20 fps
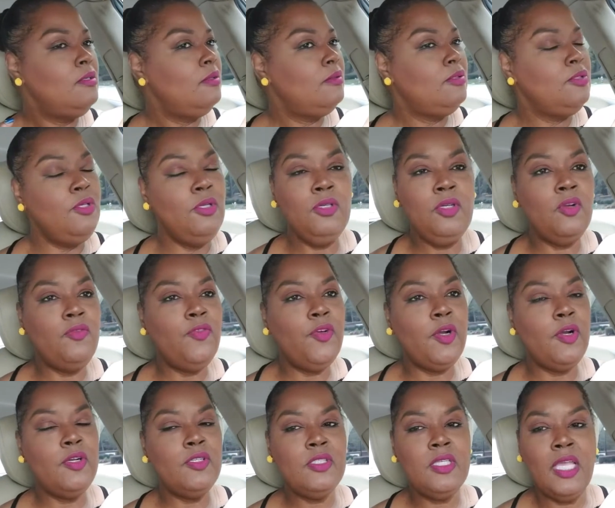
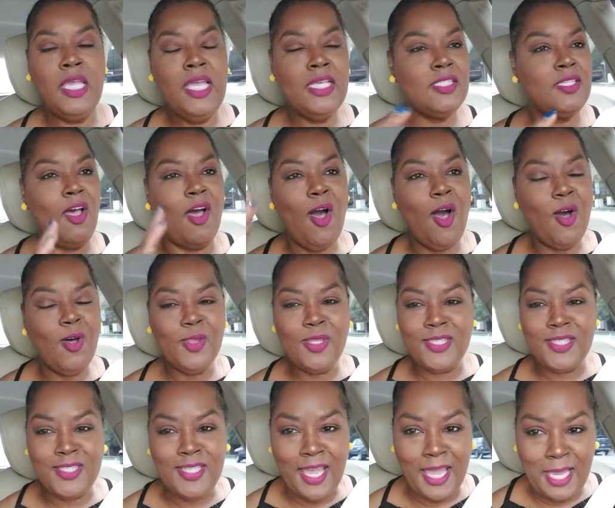universe, it's all the
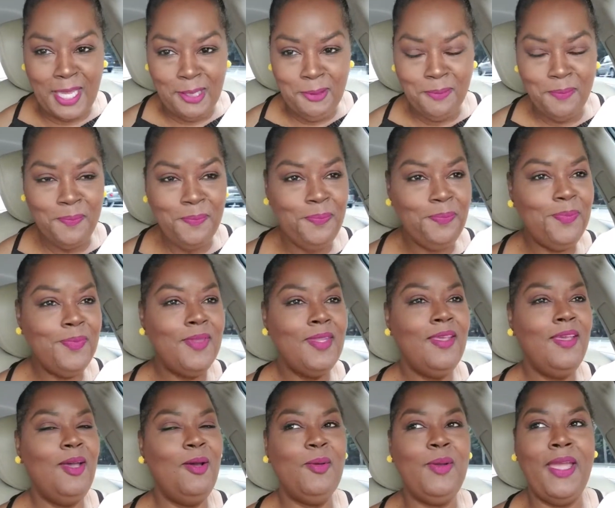same.
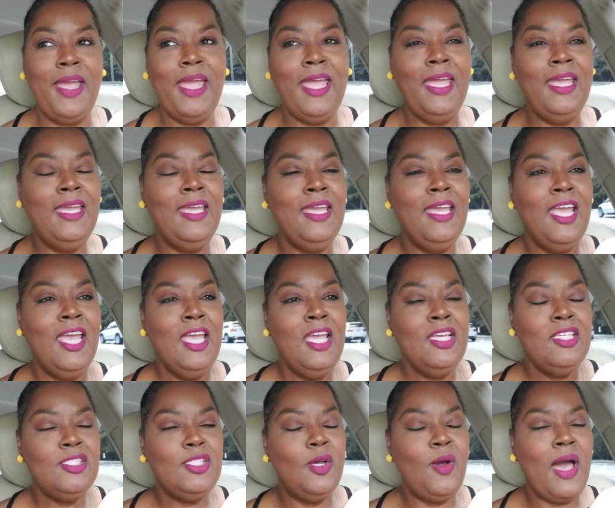Okay?
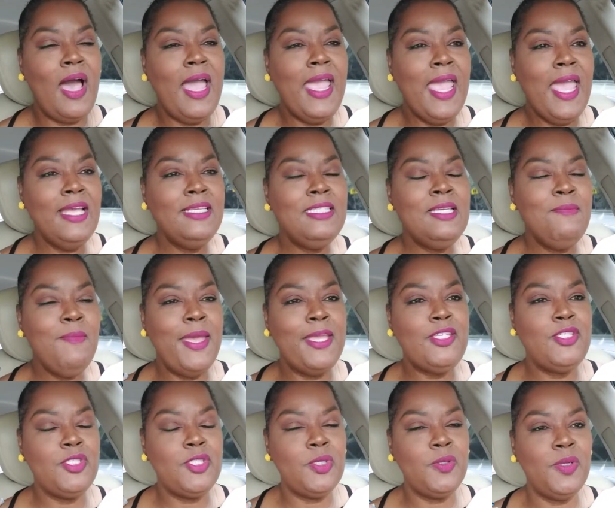So I had to make
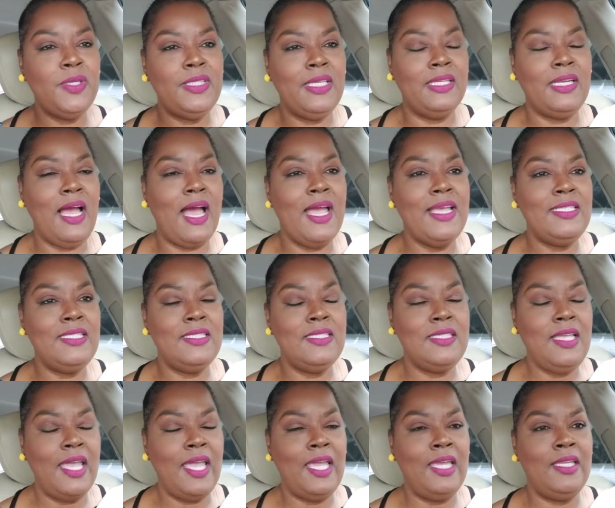sure that I
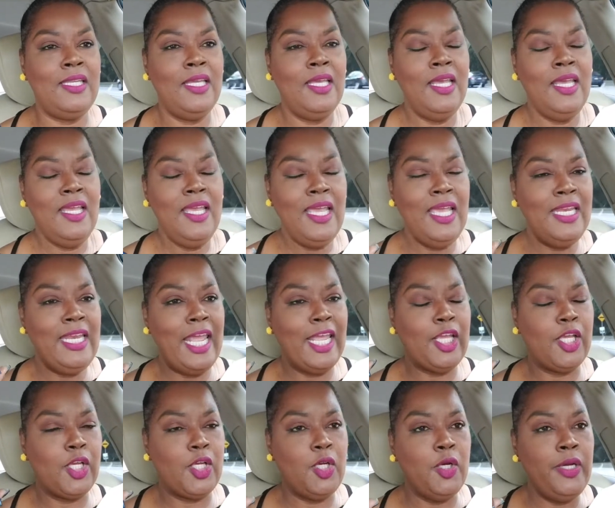stayed in a
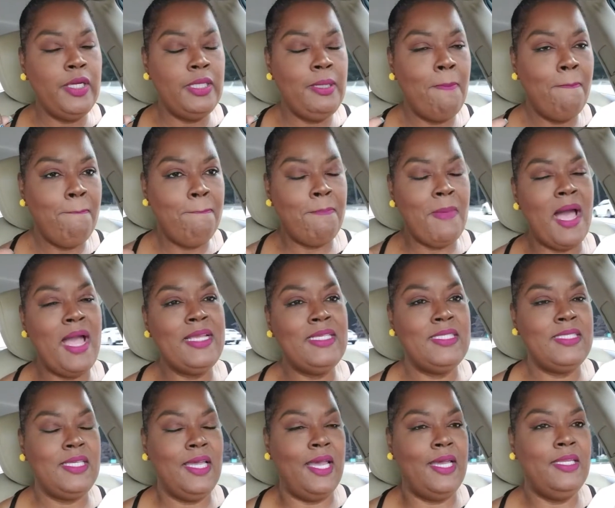good
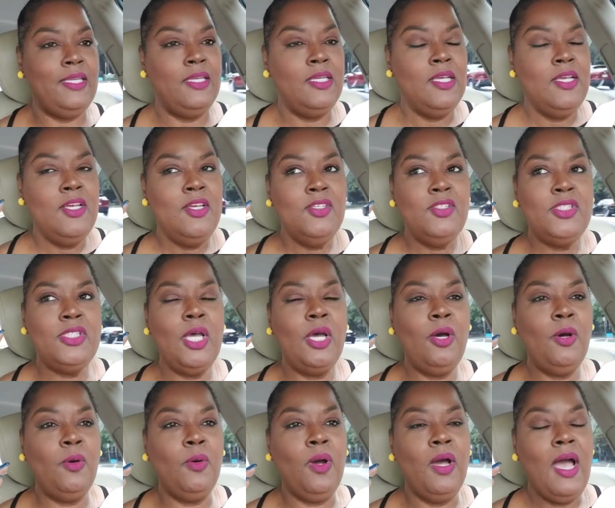mindset.
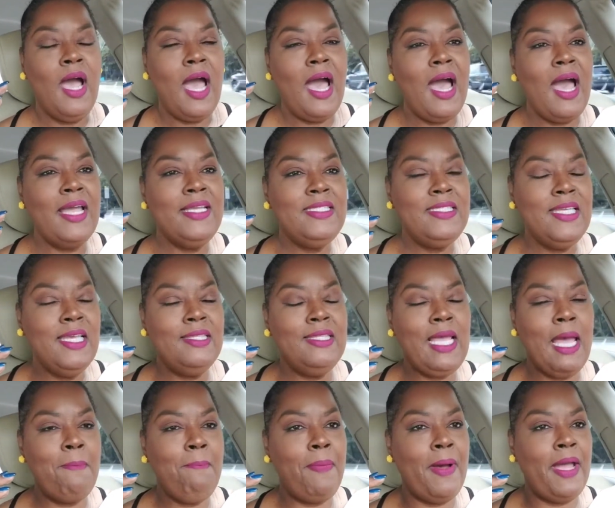So I did
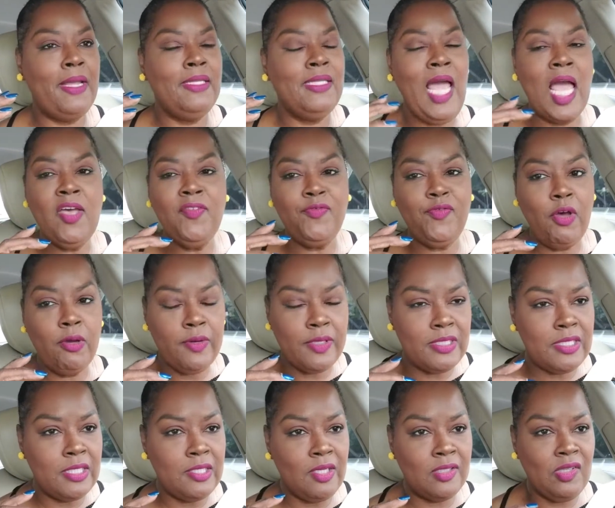that by not
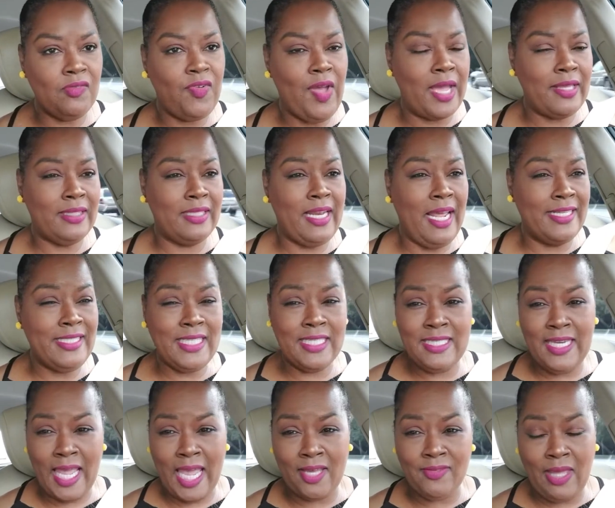focusing on the fact that I
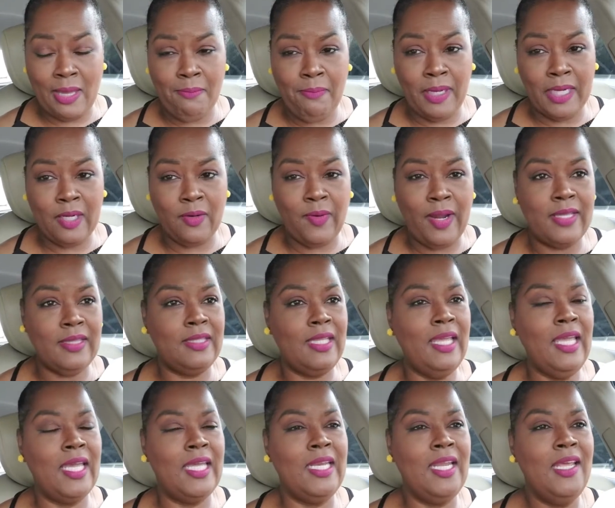didn't have that money right
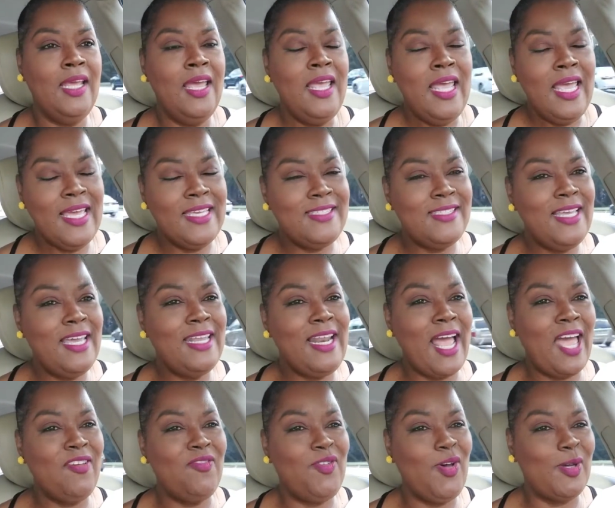then. Instead,
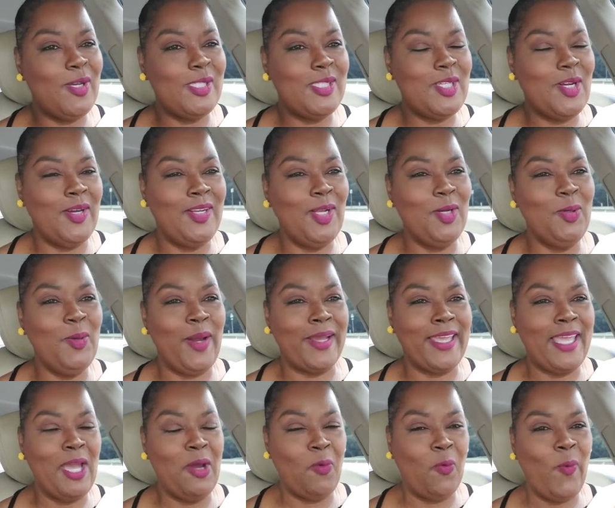I focused on, oh, I
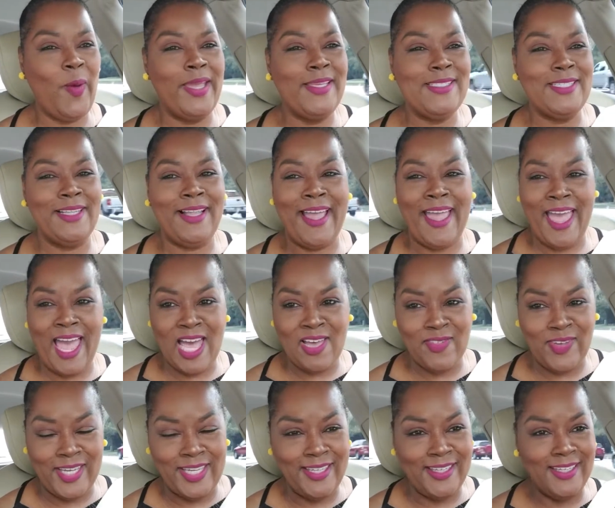can't wait till I have
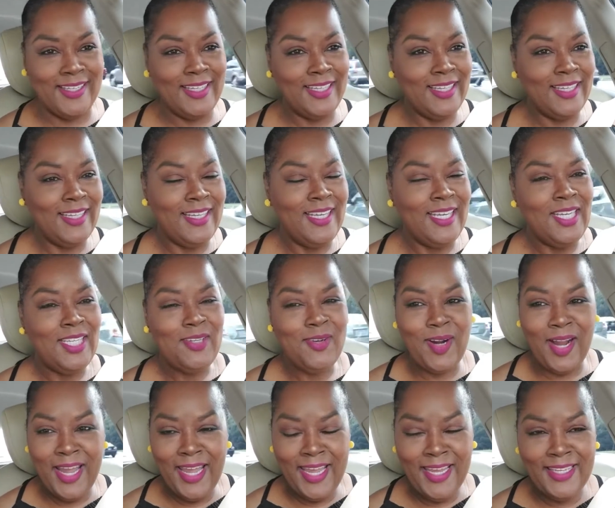it.
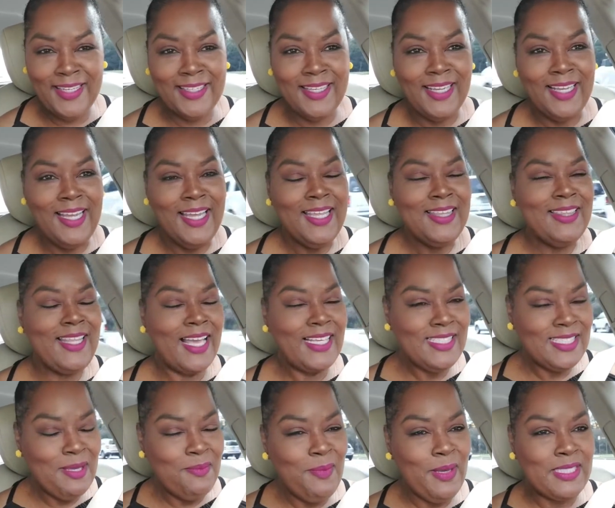Right?
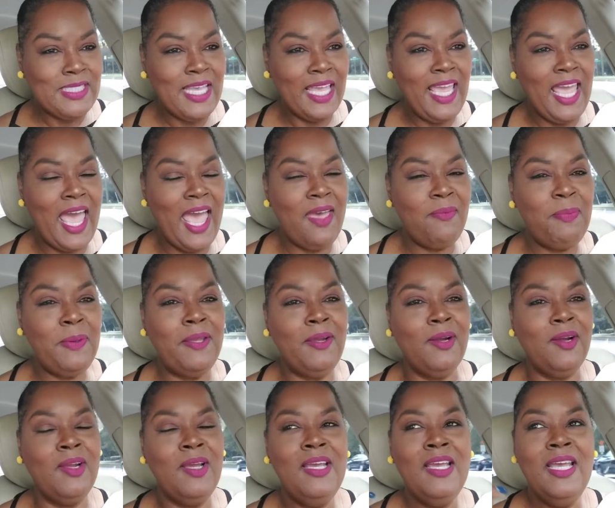That's a much
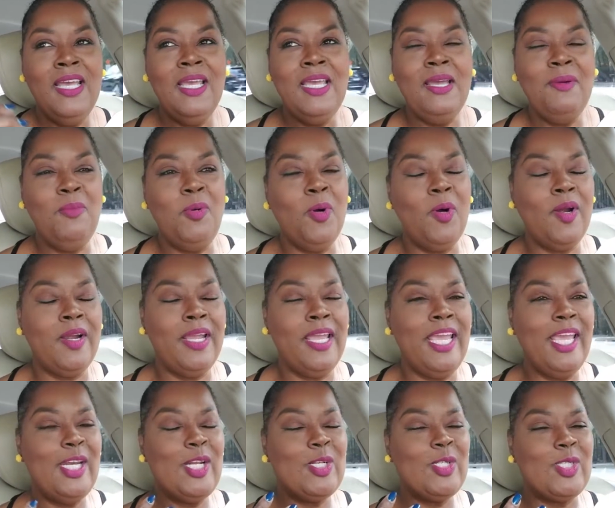happier, more
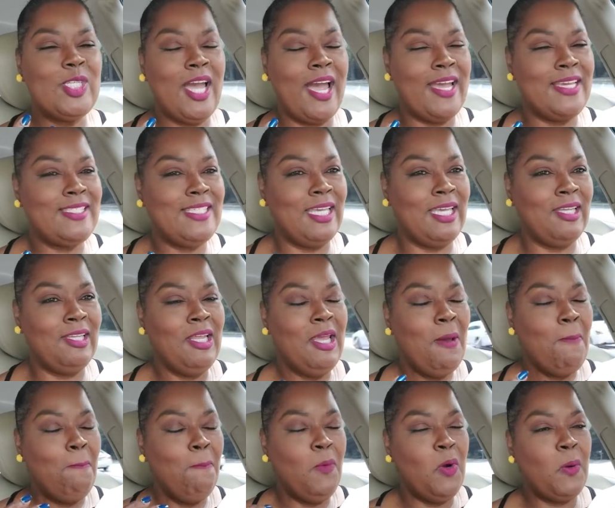energizing,
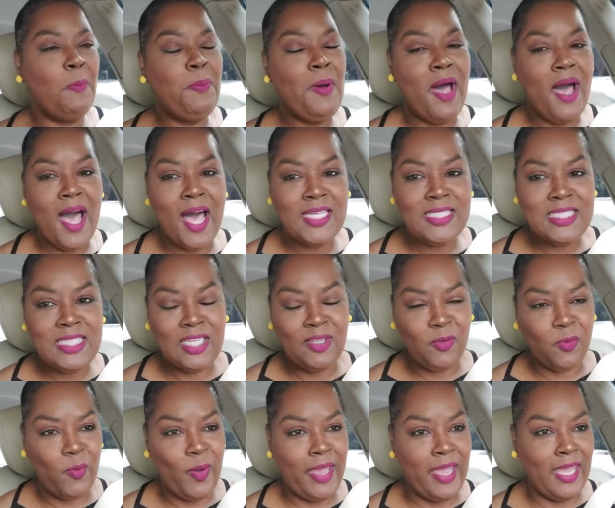more
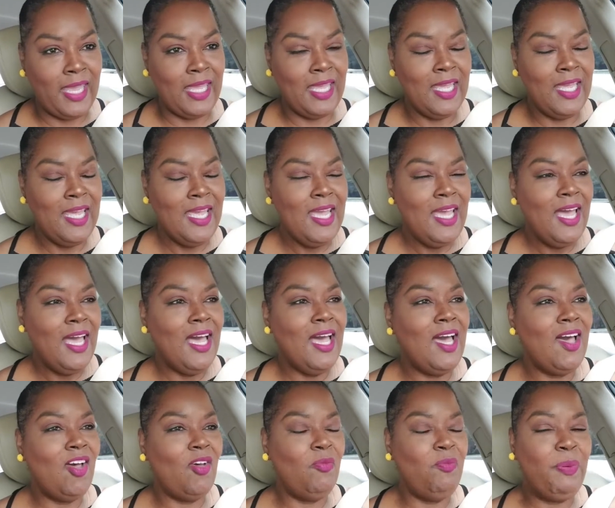positive way
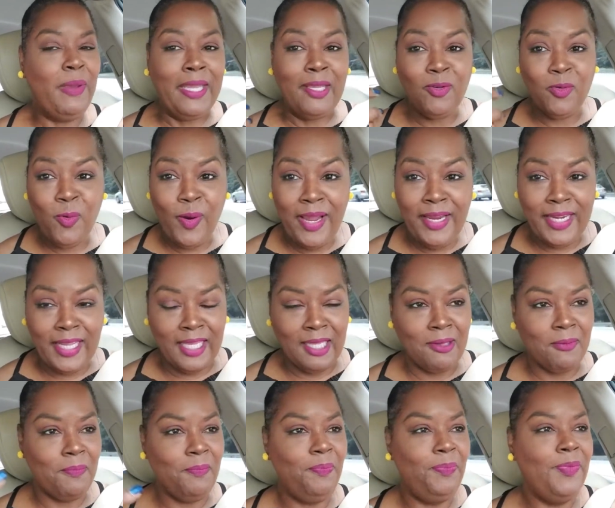of being ready.
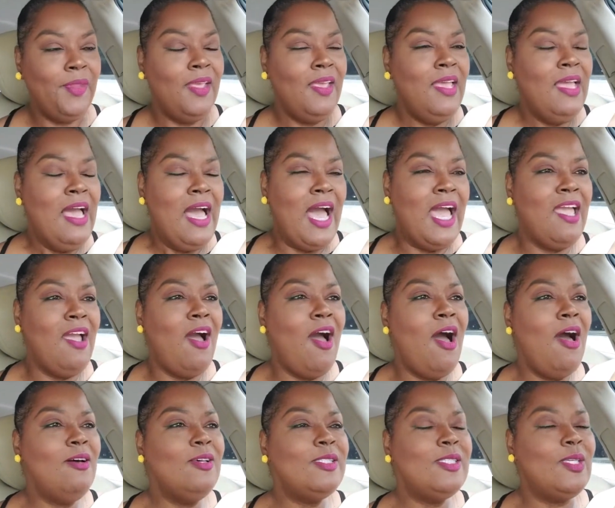I
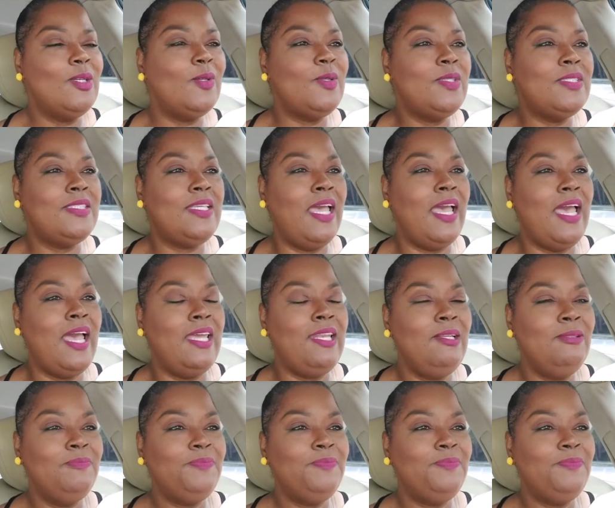also said,